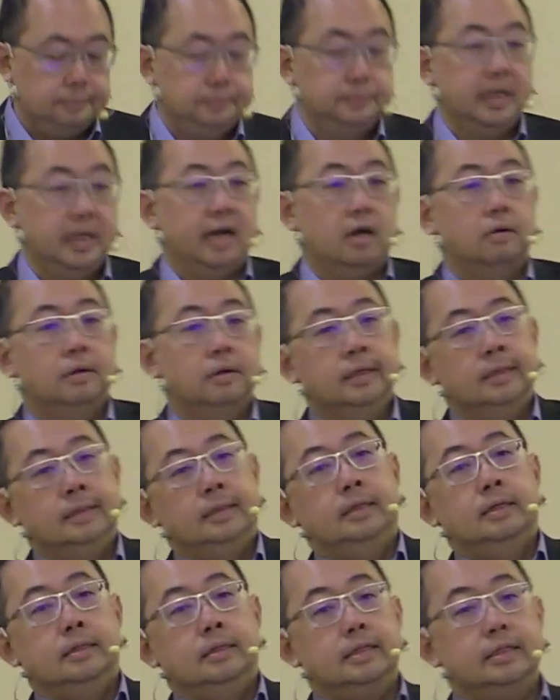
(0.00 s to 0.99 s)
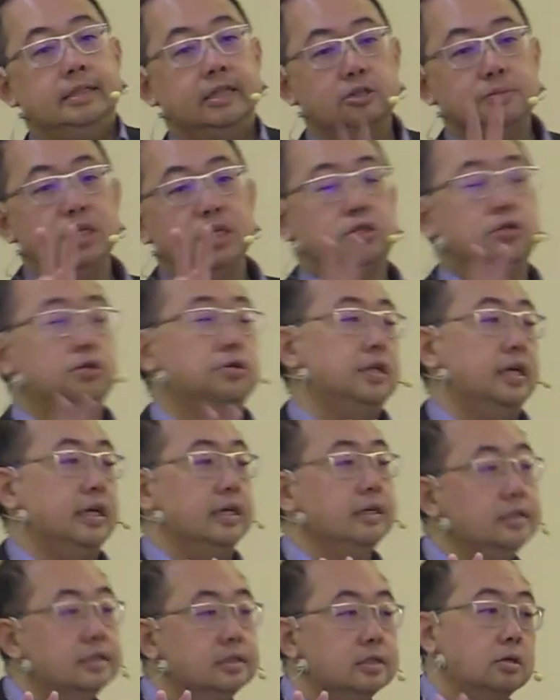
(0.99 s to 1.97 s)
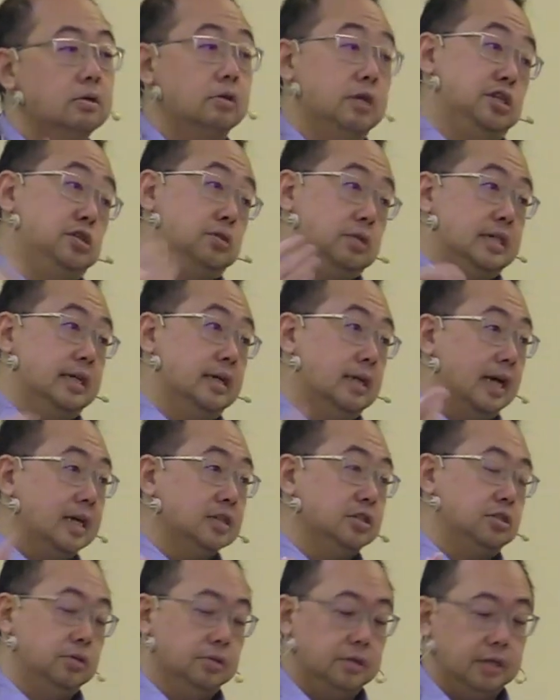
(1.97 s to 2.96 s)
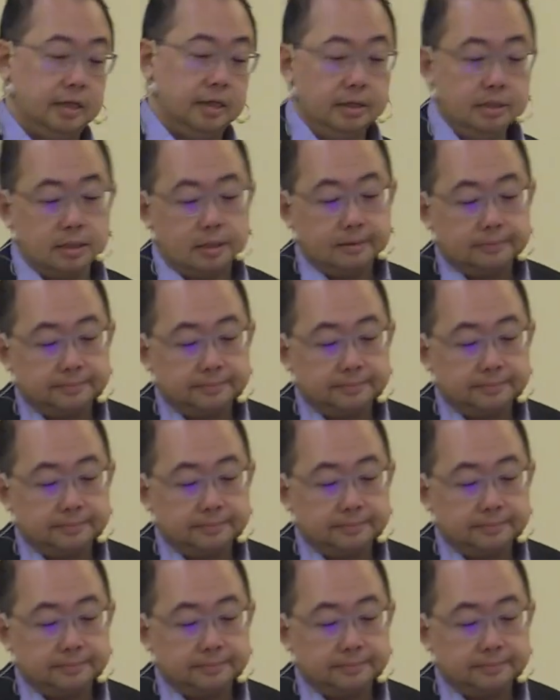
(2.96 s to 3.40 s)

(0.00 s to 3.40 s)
Now, that tells me two things, or it should tell us two things.